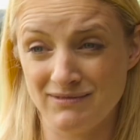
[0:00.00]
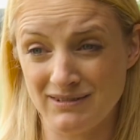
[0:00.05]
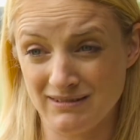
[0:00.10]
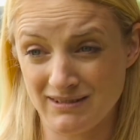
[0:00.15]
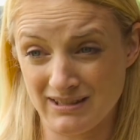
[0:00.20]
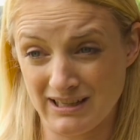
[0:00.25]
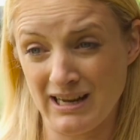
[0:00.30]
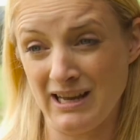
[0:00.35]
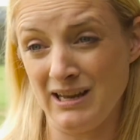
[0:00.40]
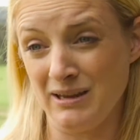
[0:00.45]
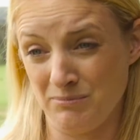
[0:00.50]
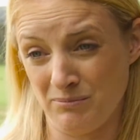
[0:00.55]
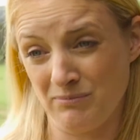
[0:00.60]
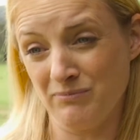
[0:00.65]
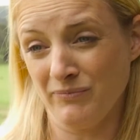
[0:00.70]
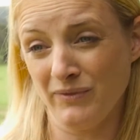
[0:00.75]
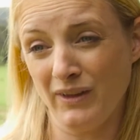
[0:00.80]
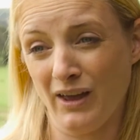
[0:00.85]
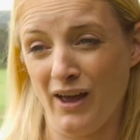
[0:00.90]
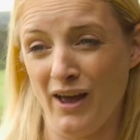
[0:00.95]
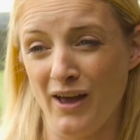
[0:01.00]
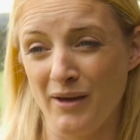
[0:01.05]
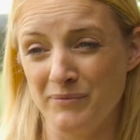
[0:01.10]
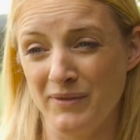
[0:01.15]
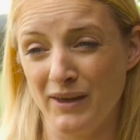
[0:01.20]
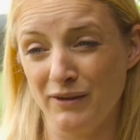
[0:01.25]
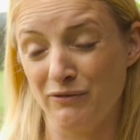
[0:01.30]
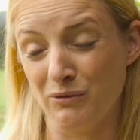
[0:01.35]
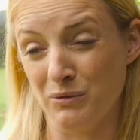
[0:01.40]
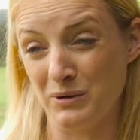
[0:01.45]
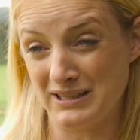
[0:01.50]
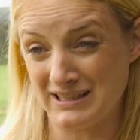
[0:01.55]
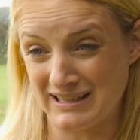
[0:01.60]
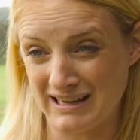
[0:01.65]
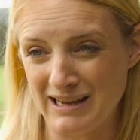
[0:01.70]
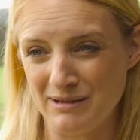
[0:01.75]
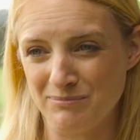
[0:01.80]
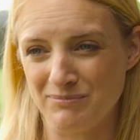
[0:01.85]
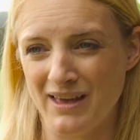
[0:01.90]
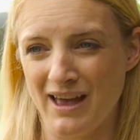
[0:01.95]
fall
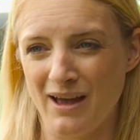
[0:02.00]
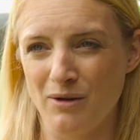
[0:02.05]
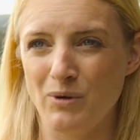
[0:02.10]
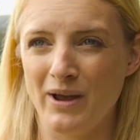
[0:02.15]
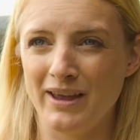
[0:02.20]
asleep there,